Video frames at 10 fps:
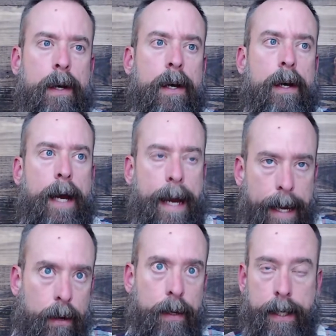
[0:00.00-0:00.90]

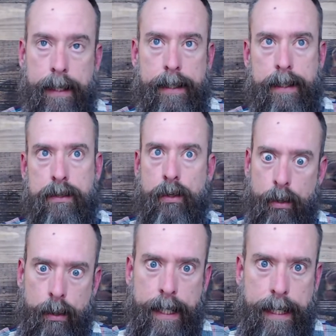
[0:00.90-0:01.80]
how he is, who
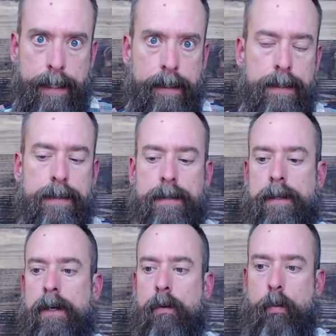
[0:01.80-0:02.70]
he is,
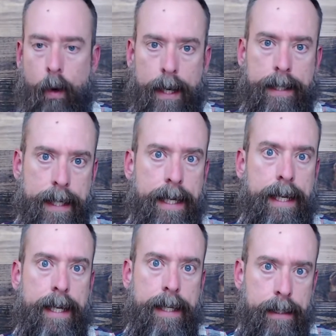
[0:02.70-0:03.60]
what he
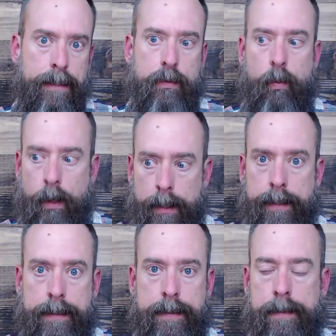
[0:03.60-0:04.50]
is,
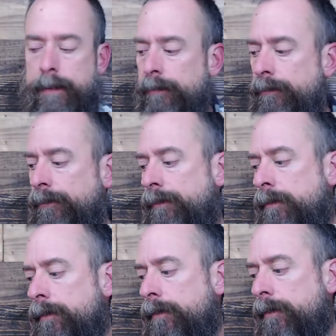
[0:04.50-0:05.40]
was,
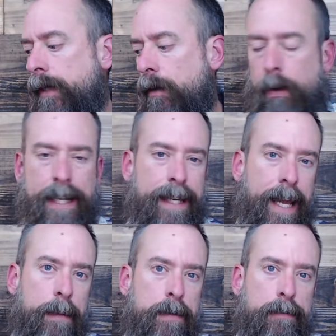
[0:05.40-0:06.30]
and what he
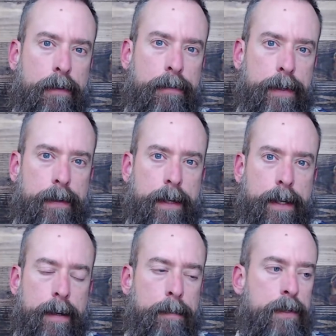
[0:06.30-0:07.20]
came to fulfill and
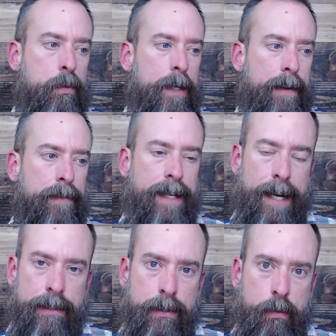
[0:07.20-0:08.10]
accomplish, we have
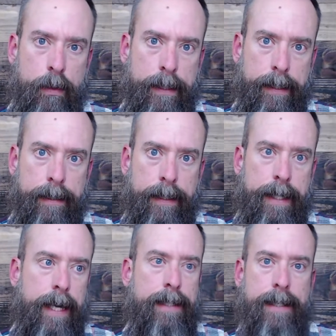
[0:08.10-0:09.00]
got to
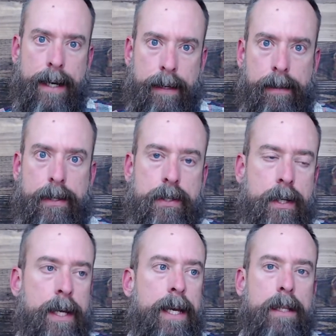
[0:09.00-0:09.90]
willingly acknowledge
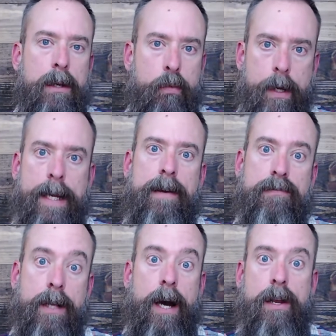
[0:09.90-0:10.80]
that we have
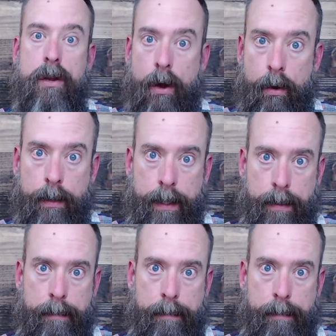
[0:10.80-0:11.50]
not known him.